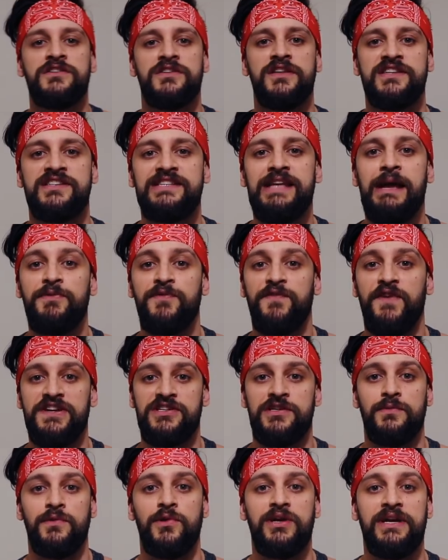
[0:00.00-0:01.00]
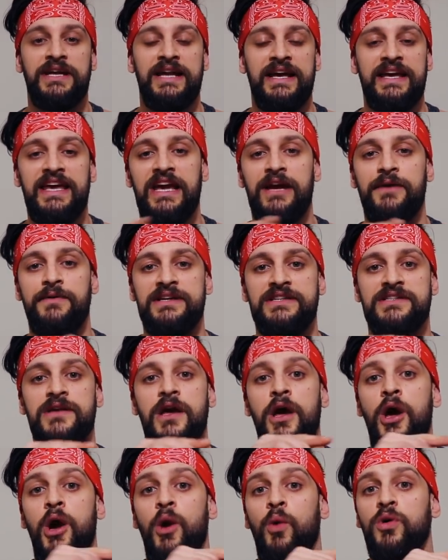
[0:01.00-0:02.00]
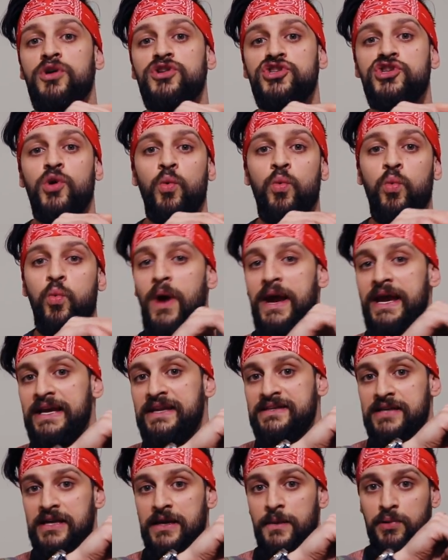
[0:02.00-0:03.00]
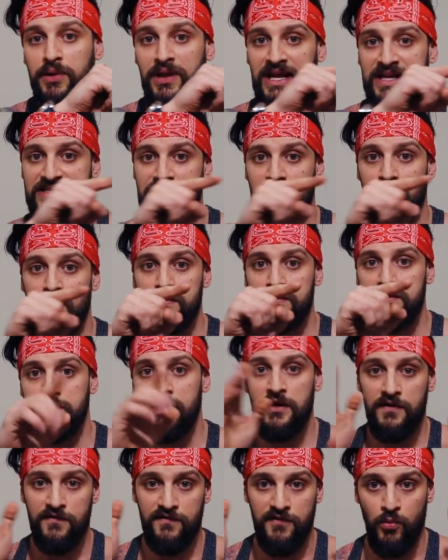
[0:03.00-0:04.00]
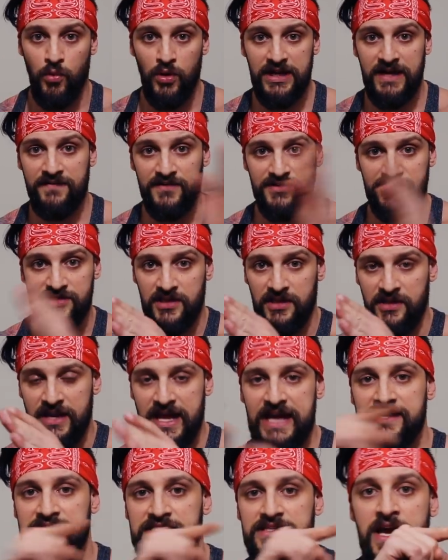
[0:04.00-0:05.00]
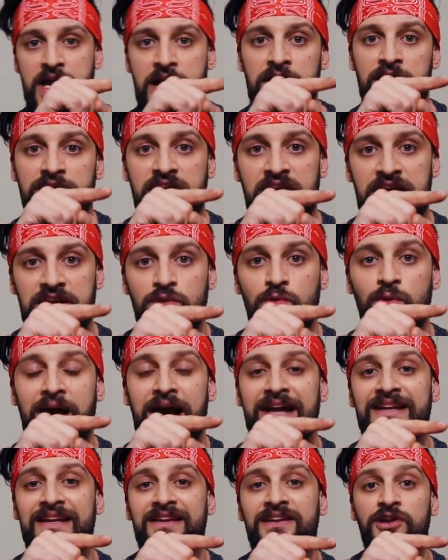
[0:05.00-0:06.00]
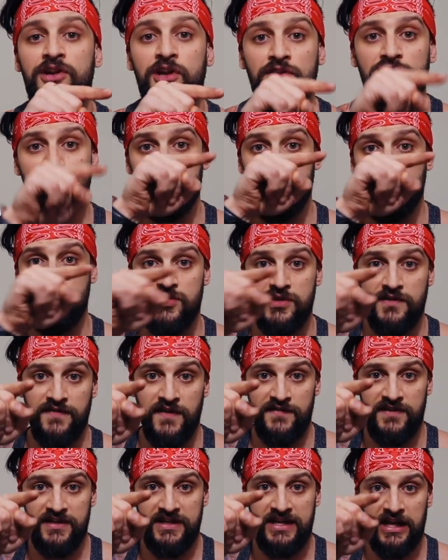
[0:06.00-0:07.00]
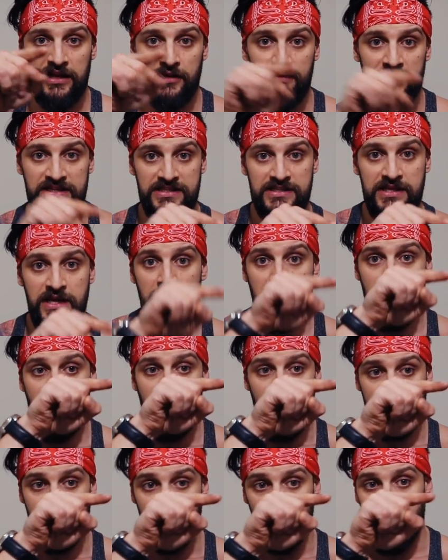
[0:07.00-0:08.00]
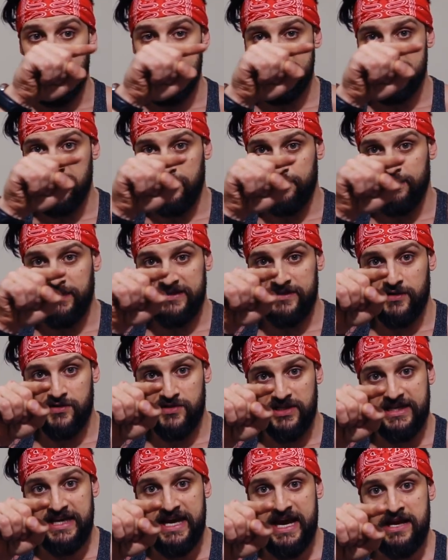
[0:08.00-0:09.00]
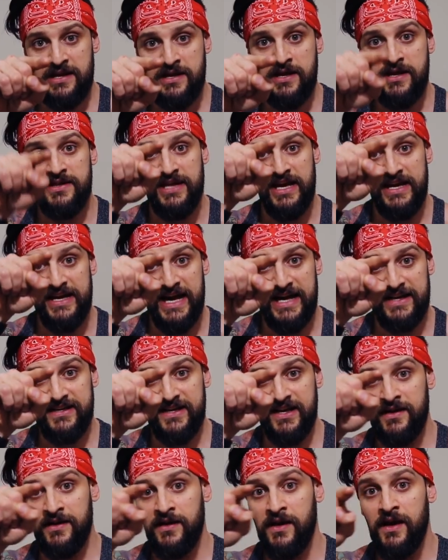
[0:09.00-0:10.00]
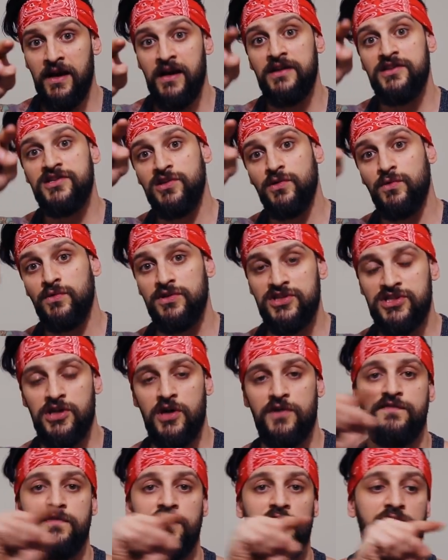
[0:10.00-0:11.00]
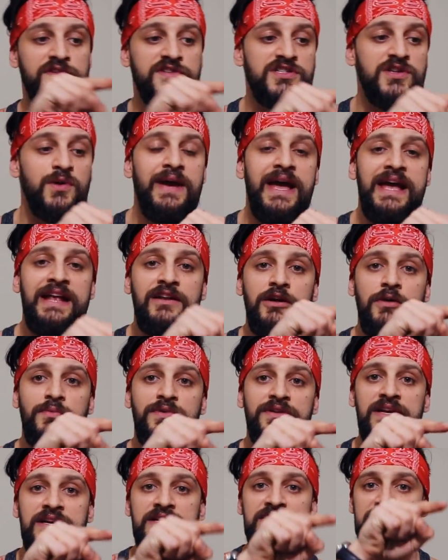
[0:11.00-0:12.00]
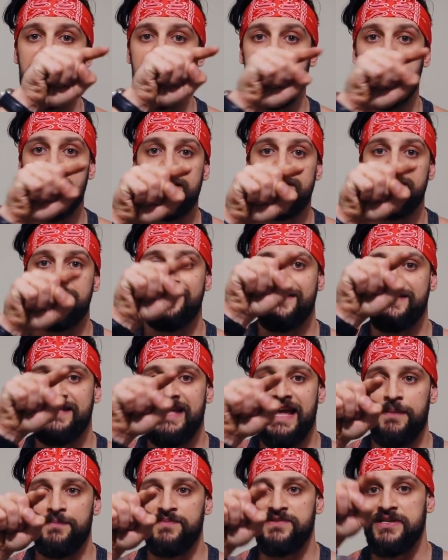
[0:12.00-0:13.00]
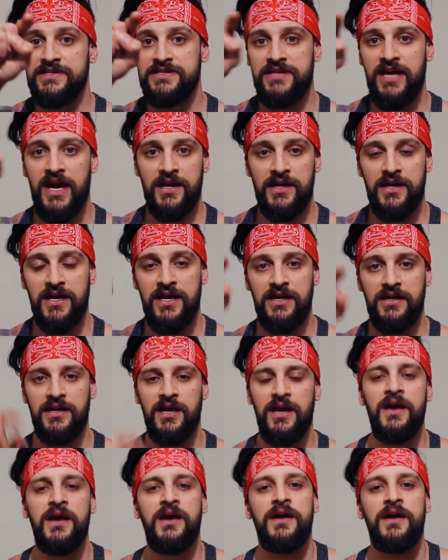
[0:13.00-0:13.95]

So the stepped fashion we're looking at here is, once your weight plateaus from one average to the next, then you add in another 250 calories, and you wait until it plateaus again, then add in, and so on and so forth. So we end up with this stepped technique.